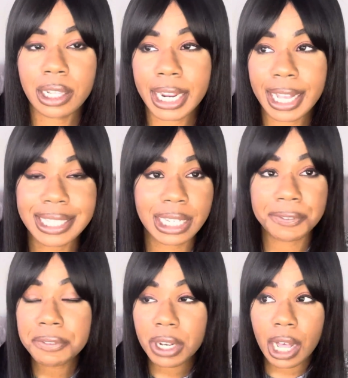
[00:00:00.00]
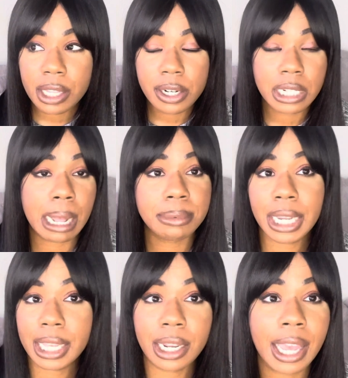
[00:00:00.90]
Like, I see $50, I'm
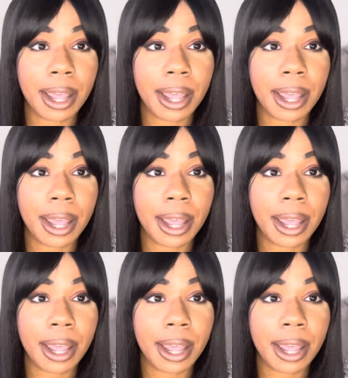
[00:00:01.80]
taking it.